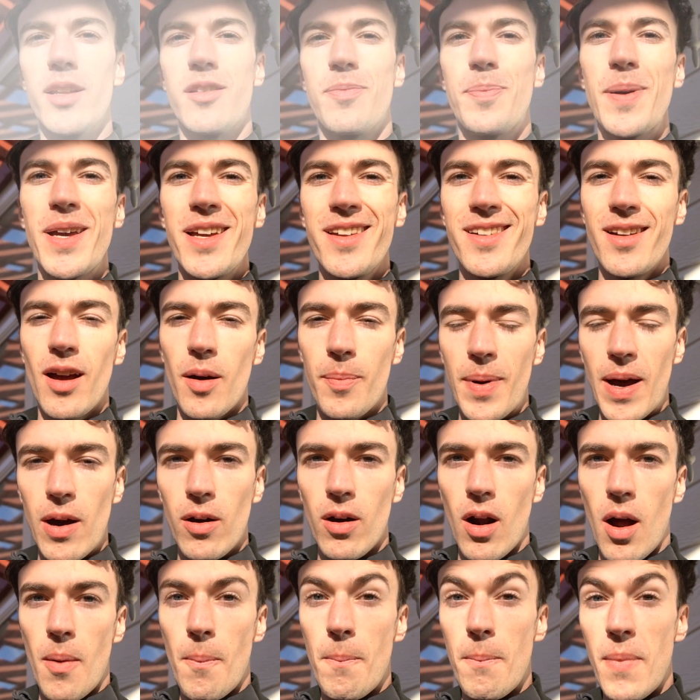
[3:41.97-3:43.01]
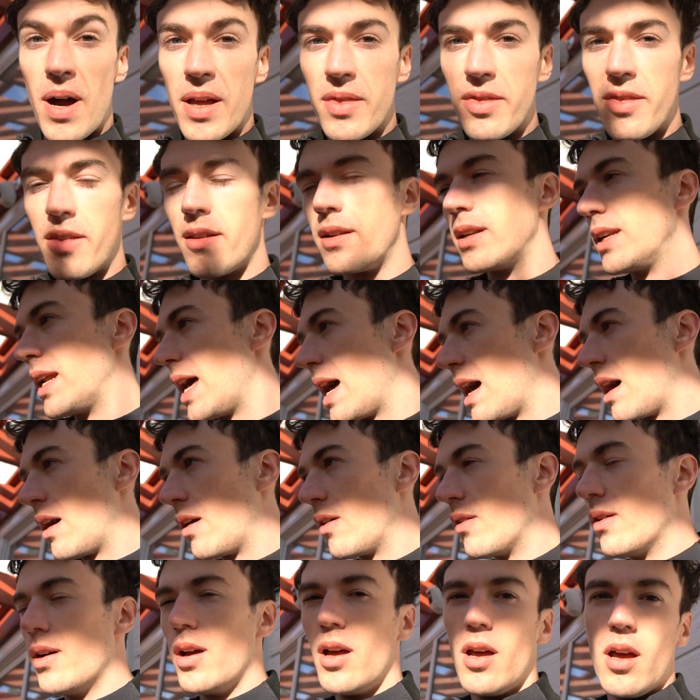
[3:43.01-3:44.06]
It's been about a month
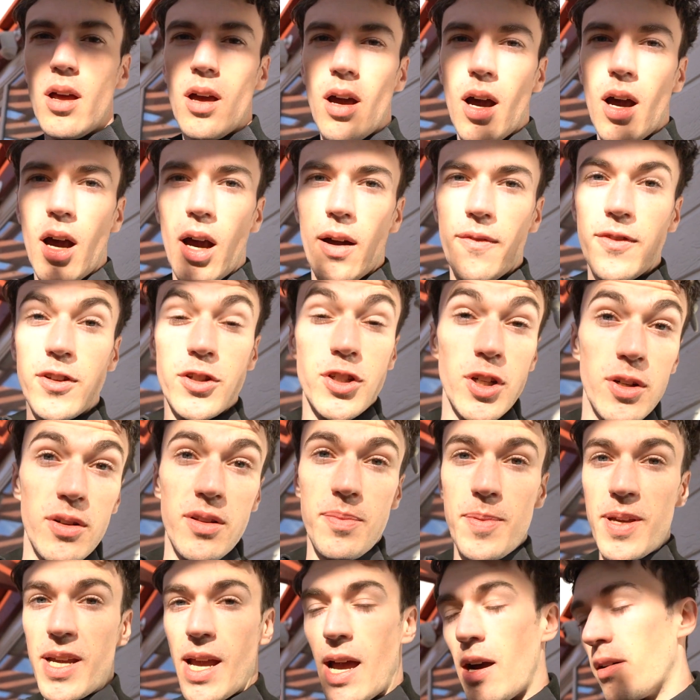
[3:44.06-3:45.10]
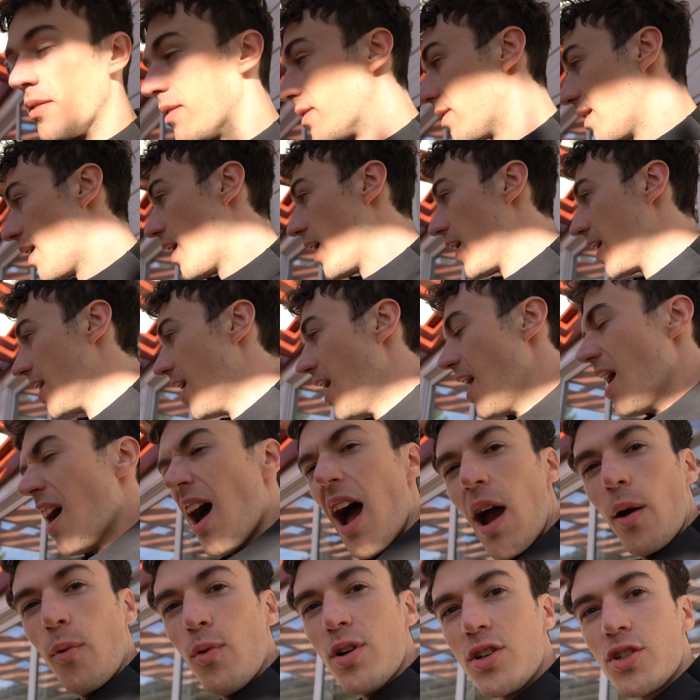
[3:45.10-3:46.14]
now of the shirts being outside.
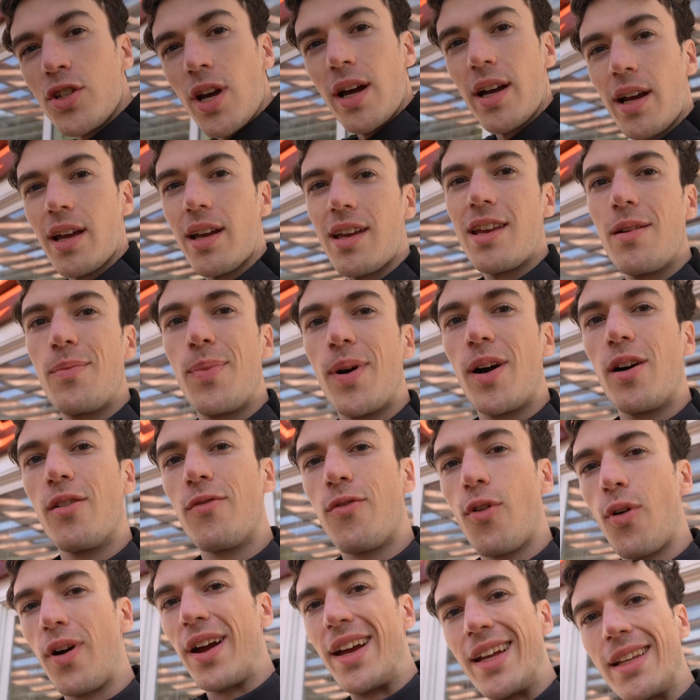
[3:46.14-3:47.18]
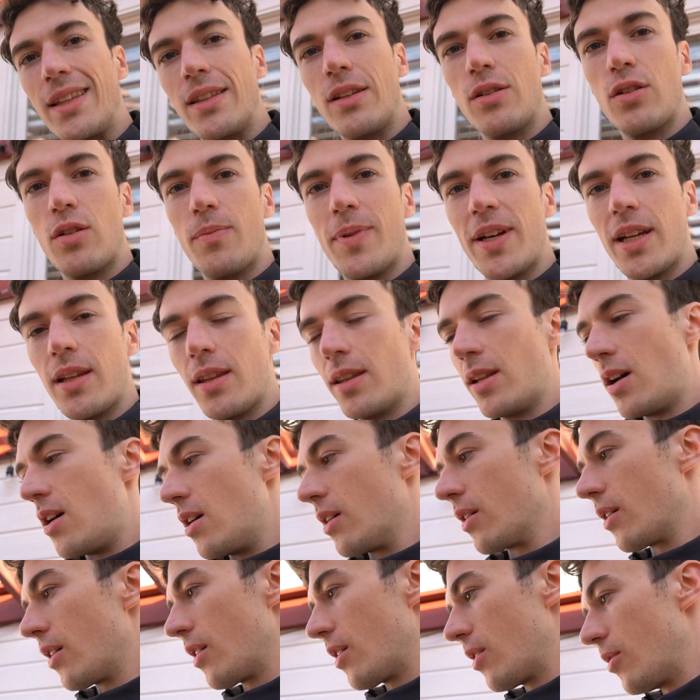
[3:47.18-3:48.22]
I wish I could keep out for a little bit
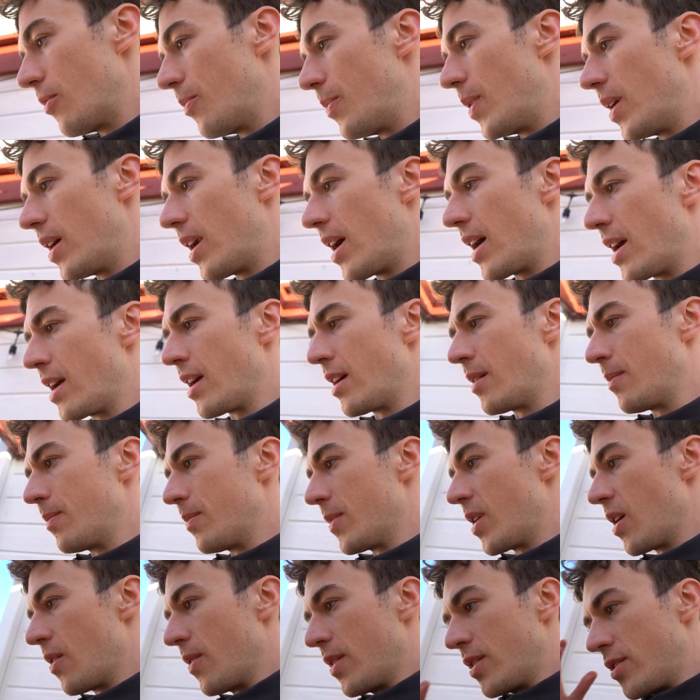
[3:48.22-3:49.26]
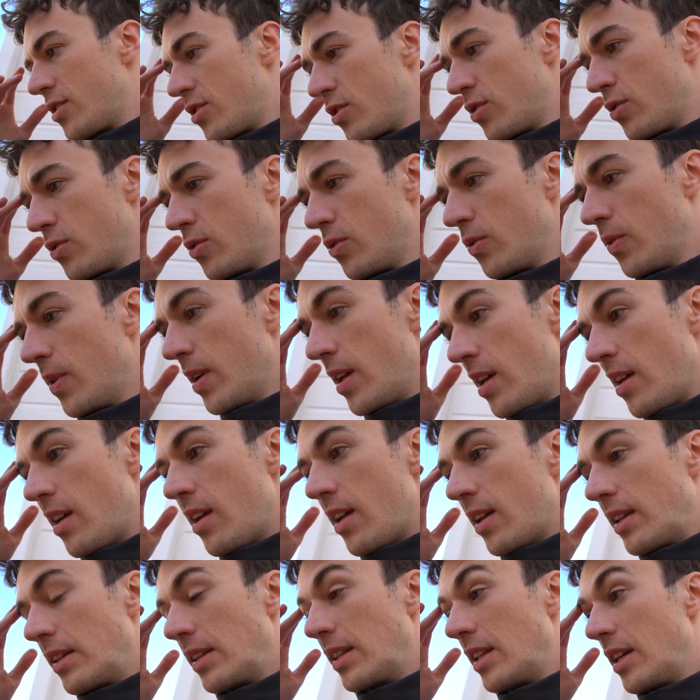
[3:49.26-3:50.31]
longer, but I am going to
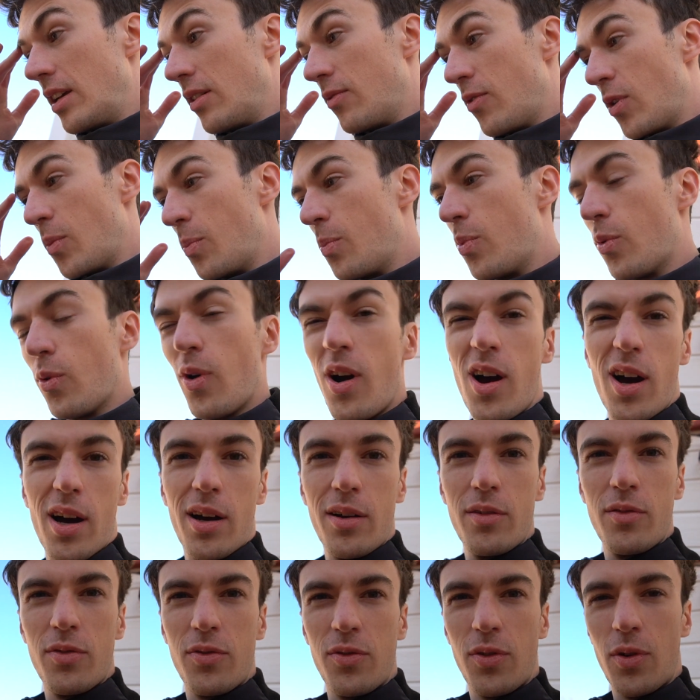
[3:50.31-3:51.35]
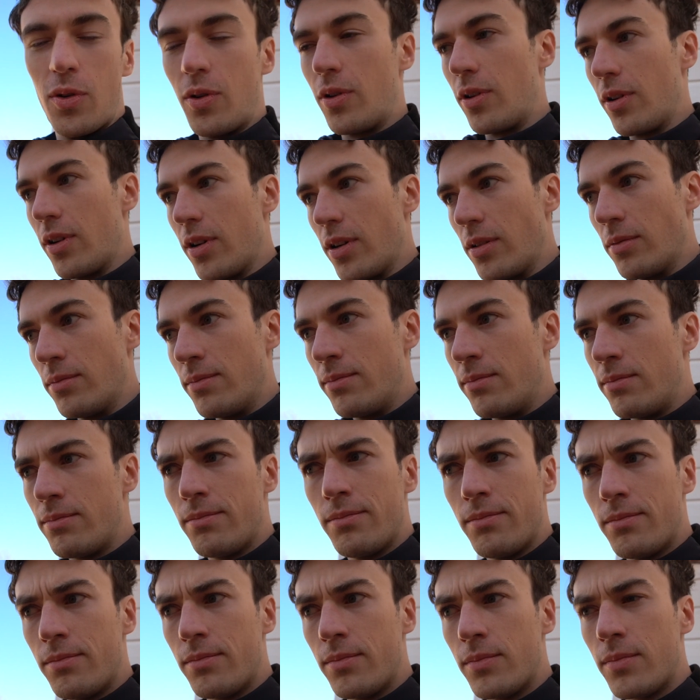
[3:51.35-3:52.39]
live abroad for
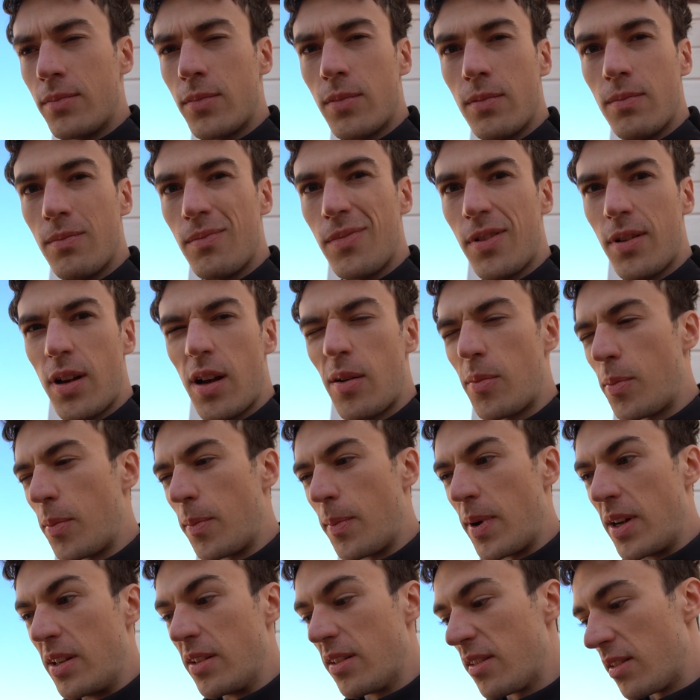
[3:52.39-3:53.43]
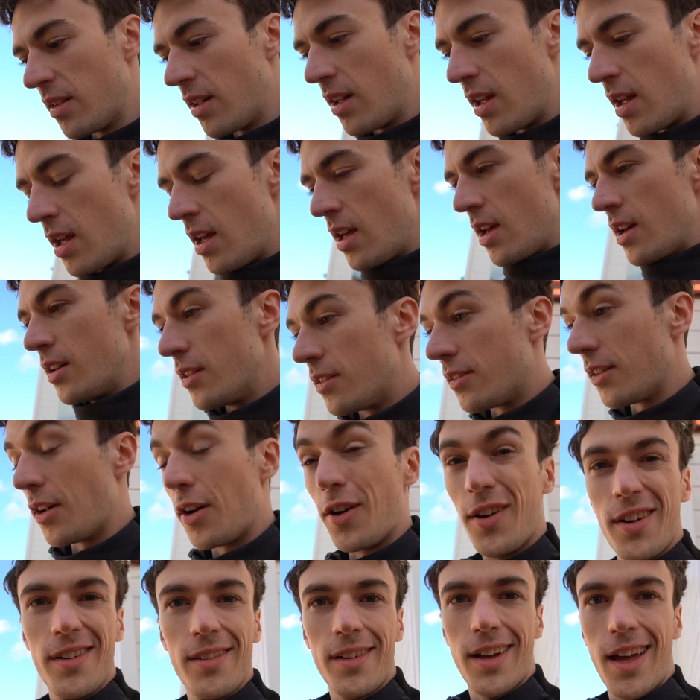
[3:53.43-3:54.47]
a couple months,
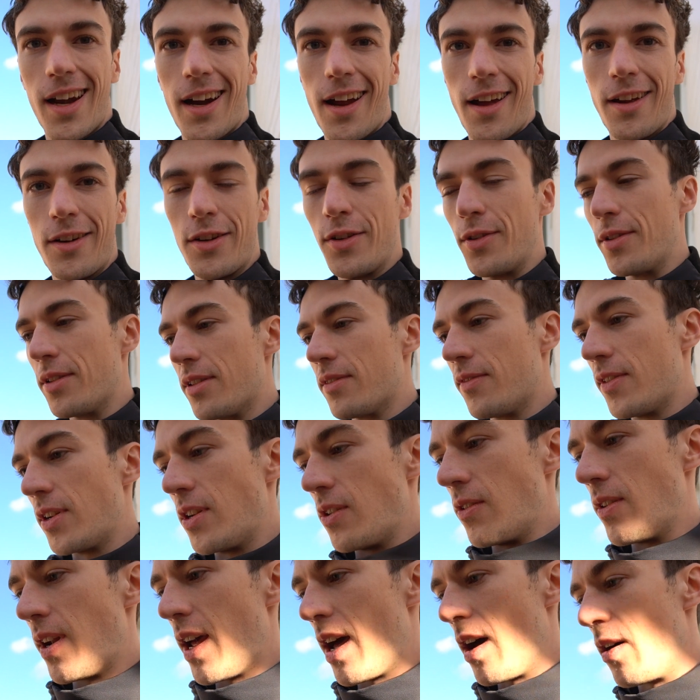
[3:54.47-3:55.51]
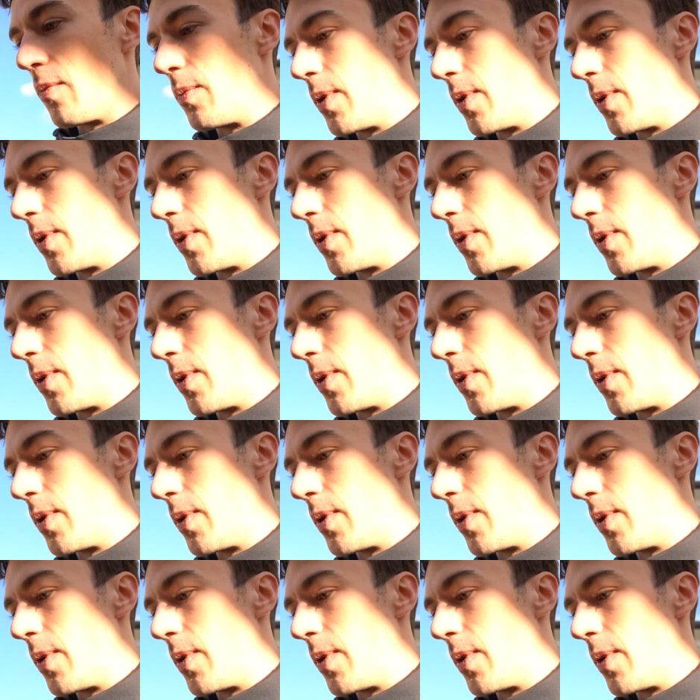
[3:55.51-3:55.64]
so kind of gotta do this video now.